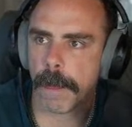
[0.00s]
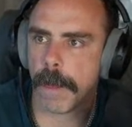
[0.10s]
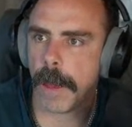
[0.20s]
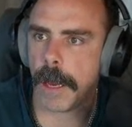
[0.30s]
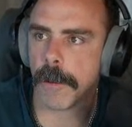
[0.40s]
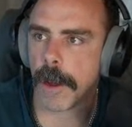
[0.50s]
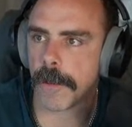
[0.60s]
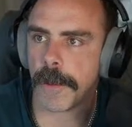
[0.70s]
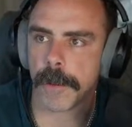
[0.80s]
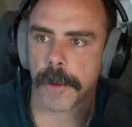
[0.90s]
ingress
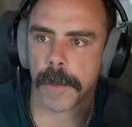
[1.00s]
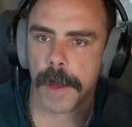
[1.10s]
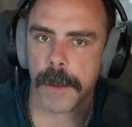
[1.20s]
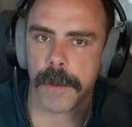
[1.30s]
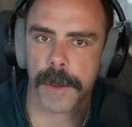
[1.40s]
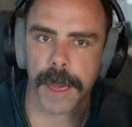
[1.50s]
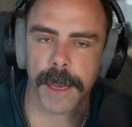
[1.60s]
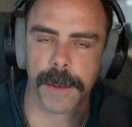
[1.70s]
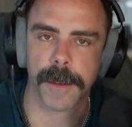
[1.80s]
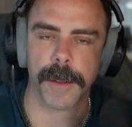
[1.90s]
filtering means you
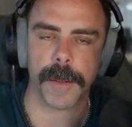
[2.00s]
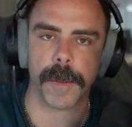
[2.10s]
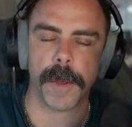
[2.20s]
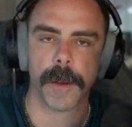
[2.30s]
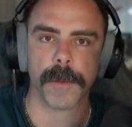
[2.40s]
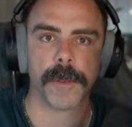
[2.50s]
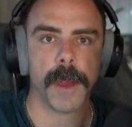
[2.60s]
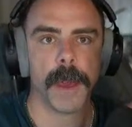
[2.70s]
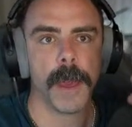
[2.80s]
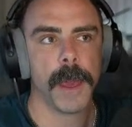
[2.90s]
can't, there's
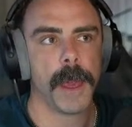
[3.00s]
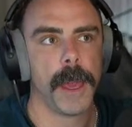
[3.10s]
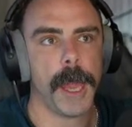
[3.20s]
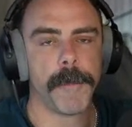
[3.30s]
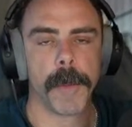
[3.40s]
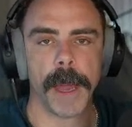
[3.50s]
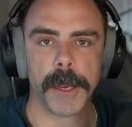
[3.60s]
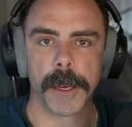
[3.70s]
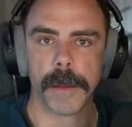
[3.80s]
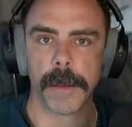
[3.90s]

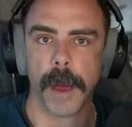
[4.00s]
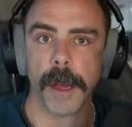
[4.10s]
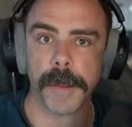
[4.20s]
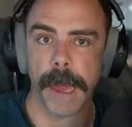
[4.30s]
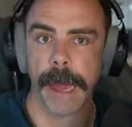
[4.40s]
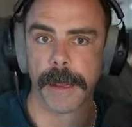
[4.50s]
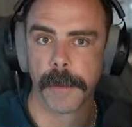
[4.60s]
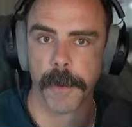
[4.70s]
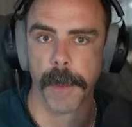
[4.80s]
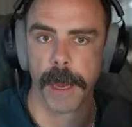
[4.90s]
information, untagged
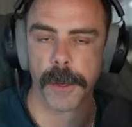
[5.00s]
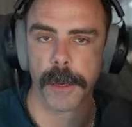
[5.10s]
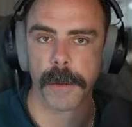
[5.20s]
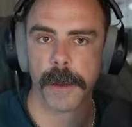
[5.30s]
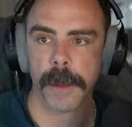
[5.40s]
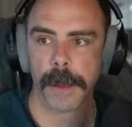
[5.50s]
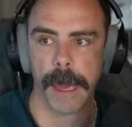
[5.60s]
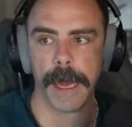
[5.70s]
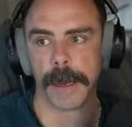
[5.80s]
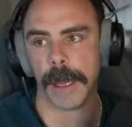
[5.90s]
information
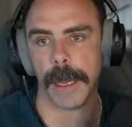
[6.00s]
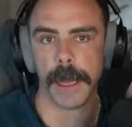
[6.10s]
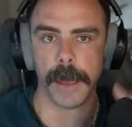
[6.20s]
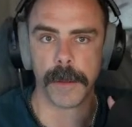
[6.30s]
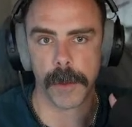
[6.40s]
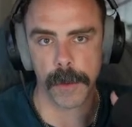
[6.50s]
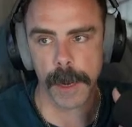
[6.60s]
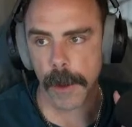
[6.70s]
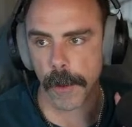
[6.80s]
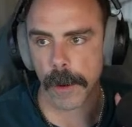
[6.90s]
can't get into the
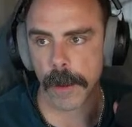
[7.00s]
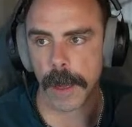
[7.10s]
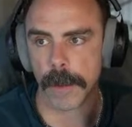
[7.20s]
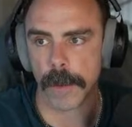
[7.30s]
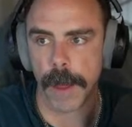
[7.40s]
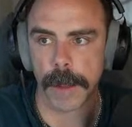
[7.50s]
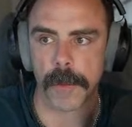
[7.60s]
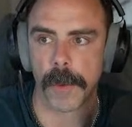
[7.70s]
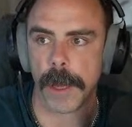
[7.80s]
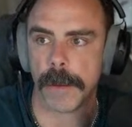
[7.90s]
network. And so that's
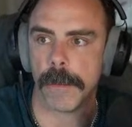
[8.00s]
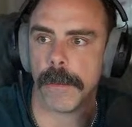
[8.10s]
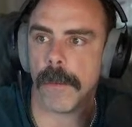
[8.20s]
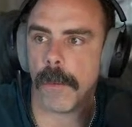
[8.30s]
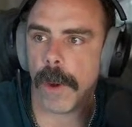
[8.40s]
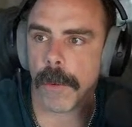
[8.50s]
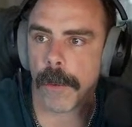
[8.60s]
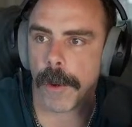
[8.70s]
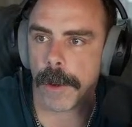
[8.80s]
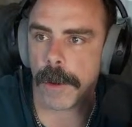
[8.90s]
what we're
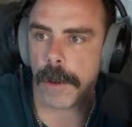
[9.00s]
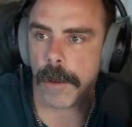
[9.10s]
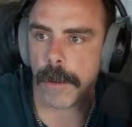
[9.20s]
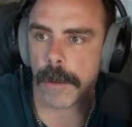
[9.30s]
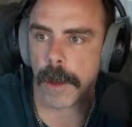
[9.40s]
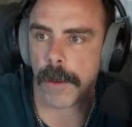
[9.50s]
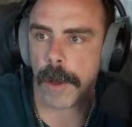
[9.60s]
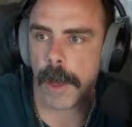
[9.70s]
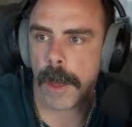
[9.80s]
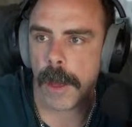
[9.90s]
wanting to do. And so
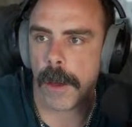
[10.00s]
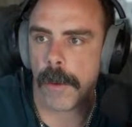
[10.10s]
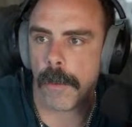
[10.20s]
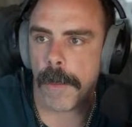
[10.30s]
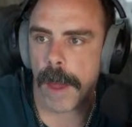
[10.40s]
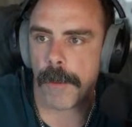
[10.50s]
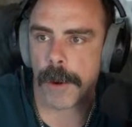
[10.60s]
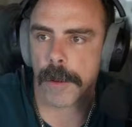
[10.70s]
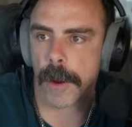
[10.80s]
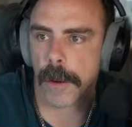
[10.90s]
we may want
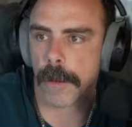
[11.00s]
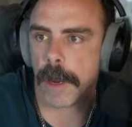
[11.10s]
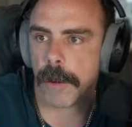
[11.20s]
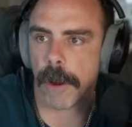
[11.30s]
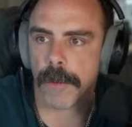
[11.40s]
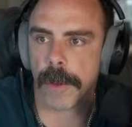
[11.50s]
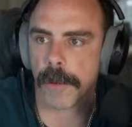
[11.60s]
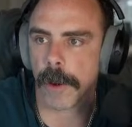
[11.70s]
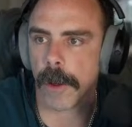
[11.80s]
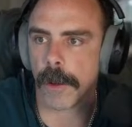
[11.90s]
to turn ingress
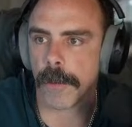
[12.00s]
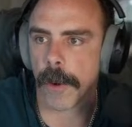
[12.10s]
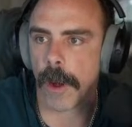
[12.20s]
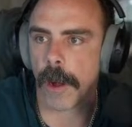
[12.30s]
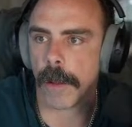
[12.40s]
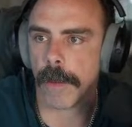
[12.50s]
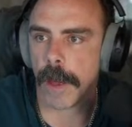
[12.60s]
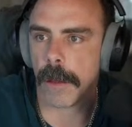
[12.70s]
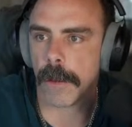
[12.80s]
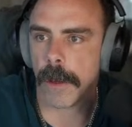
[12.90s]
filtering on for all of
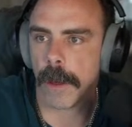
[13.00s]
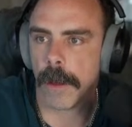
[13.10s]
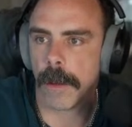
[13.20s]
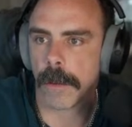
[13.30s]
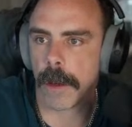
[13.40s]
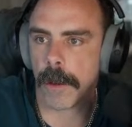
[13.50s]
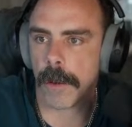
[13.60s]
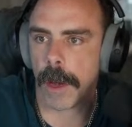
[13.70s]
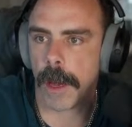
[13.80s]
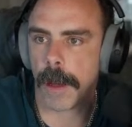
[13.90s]
these.
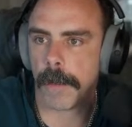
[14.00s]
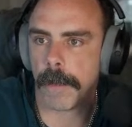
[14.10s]
So